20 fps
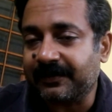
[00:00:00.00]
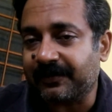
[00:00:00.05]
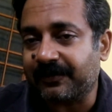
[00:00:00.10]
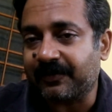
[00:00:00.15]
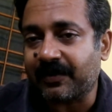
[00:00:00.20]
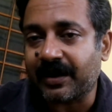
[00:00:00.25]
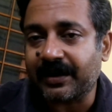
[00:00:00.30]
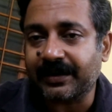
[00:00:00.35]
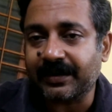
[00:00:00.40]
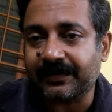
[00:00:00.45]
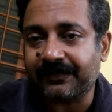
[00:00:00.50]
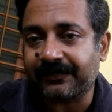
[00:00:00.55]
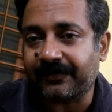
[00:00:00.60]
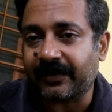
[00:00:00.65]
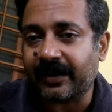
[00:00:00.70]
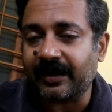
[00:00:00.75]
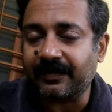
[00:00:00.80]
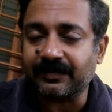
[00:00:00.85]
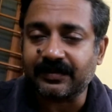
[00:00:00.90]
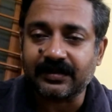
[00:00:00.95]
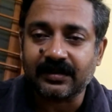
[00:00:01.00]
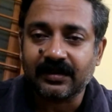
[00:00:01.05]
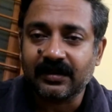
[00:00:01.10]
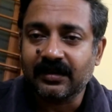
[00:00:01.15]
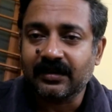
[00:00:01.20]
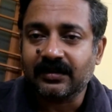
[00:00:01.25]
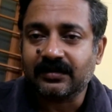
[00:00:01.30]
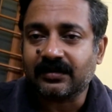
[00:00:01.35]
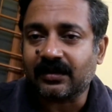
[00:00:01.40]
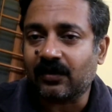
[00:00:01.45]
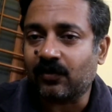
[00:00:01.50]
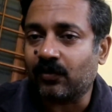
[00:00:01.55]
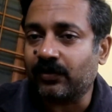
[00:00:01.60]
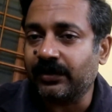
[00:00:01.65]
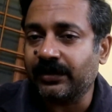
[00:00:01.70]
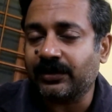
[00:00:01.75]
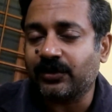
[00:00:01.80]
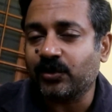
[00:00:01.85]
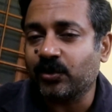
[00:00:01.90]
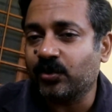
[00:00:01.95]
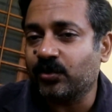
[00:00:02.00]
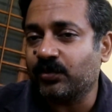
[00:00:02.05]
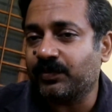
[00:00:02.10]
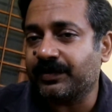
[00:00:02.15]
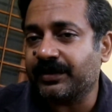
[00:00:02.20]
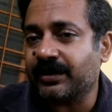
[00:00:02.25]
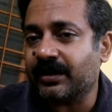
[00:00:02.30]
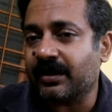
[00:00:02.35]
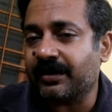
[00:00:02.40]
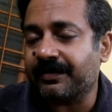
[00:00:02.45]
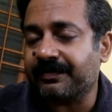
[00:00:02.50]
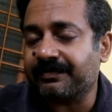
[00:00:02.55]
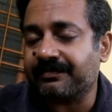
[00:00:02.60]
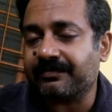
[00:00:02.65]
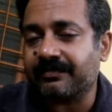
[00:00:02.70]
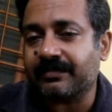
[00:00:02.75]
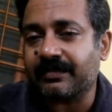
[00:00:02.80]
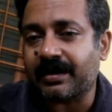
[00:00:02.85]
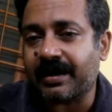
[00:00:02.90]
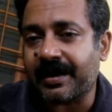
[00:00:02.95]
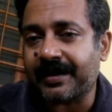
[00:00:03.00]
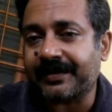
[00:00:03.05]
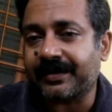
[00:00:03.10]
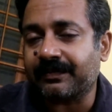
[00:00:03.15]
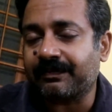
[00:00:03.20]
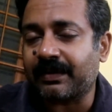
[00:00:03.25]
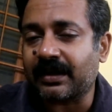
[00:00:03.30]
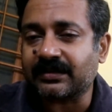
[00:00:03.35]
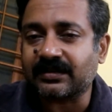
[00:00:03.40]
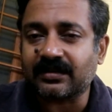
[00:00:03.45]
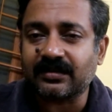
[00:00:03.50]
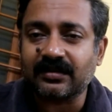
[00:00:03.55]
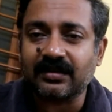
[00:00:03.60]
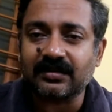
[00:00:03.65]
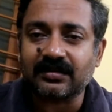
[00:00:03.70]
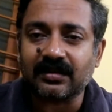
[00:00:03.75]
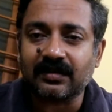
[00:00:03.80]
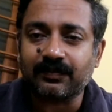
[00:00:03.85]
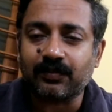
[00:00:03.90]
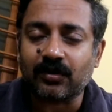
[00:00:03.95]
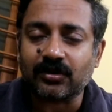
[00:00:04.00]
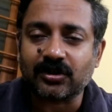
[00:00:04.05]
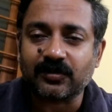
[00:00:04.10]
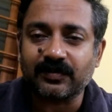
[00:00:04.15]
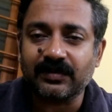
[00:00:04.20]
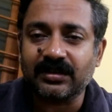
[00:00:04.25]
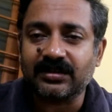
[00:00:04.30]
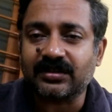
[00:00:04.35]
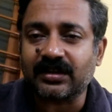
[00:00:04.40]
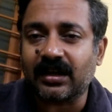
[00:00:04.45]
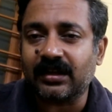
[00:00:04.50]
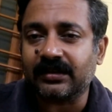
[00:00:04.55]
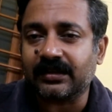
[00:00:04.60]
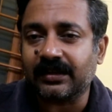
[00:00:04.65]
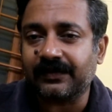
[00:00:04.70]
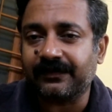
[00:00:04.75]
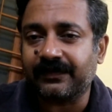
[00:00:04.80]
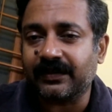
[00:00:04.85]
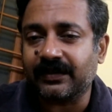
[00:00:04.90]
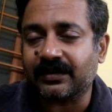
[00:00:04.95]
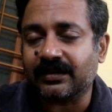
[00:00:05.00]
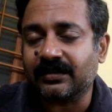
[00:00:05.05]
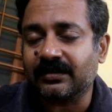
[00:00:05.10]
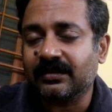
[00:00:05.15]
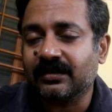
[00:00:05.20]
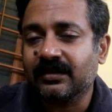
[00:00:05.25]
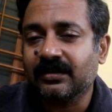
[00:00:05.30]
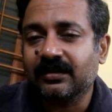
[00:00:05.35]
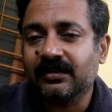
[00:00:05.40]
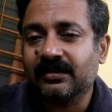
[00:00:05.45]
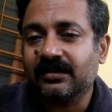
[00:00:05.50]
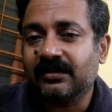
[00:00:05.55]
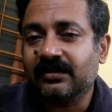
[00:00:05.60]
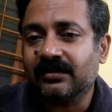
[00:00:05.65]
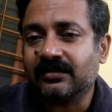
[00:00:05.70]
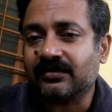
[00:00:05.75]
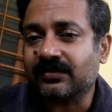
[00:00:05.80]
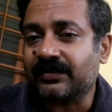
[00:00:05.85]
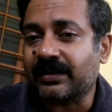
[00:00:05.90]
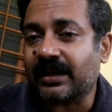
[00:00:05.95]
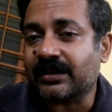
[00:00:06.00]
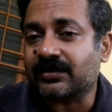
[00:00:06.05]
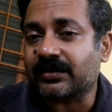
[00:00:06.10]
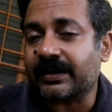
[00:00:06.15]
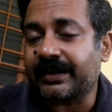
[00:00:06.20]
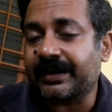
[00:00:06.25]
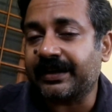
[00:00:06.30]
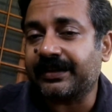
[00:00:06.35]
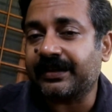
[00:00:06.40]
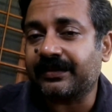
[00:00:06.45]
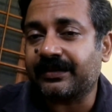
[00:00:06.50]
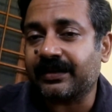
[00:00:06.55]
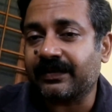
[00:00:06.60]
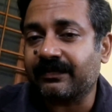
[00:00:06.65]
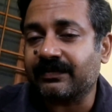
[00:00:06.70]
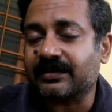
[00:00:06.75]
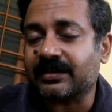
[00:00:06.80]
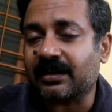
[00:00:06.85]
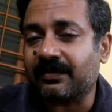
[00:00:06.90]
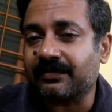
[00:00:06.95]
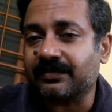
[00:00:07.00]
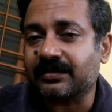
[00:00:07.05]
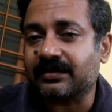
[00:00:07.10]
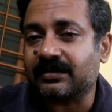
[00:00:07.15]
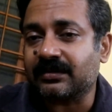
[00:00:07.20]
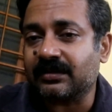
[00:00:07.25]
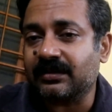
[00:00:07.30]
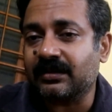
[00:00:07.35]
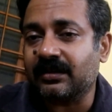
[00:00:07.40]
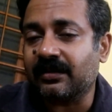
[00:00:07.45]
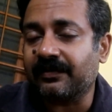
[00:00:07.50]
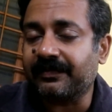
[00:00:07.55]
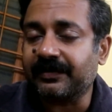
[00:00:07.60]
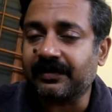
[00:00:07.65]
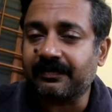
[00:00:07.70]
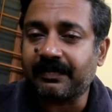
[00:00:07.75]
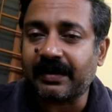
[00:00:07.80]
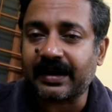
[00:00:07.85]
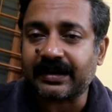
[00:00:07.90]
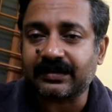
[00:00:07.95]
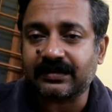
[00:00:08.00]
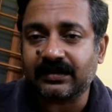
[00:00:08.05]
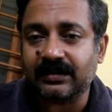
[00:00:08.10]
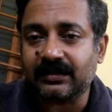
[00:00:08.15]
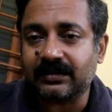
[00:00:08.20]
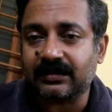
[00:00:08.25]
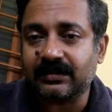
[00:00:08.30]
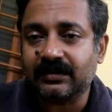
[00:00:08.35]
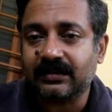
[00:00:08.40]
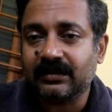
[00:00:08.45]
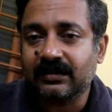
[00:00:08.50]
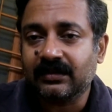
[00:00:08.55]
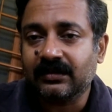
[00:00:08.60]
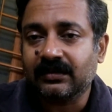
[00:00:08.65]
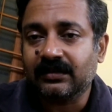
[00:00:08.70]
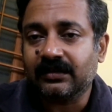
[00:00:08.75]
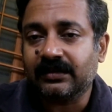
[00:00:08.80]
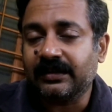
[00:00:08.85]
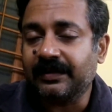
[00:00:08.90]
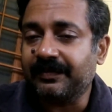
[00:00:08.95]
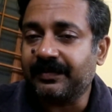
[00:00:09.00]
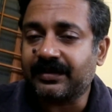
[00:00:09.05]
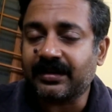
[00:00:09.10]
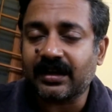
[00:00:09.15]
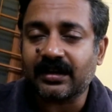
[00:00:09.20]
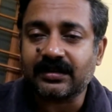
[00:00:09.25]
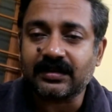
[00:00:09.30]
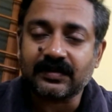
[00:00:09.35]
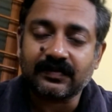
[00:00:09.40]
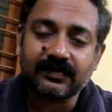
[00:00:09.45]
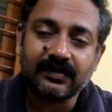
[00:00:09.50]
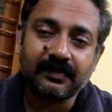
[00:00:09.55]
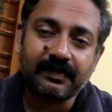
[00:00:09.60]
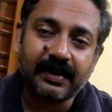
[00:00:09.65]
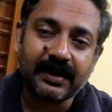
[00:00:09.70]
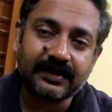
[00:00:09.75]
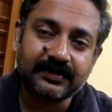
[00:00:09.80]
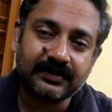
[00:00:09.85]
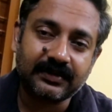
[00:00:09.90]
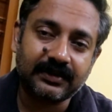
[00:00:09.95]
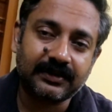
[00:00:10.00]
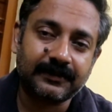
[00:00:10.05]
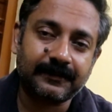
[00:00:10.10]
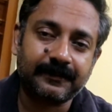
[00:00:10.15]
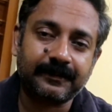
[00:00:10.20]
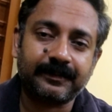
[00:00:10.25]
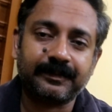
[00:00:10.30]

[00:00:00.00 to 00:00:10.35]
wider frames. So only 2 adult passengers and possibly a child can fit in. So that's another thing which comes with the back seat, limitations of the back seat.